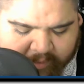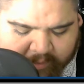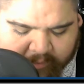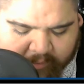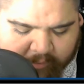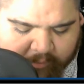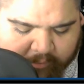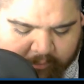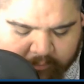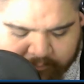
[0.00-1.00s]
you
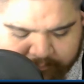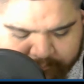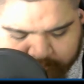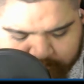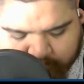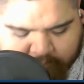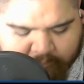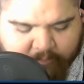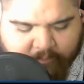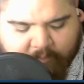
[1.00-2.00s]
know,
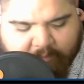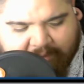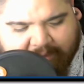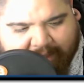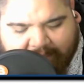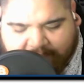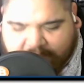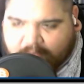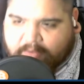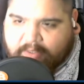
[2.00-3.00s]
that I had
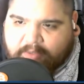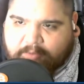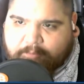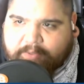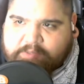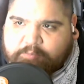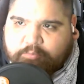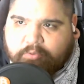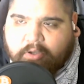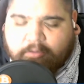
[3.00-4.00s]
the biggest
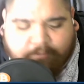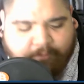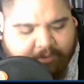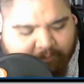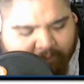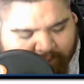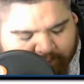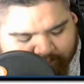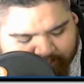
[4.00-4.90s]
problem with was,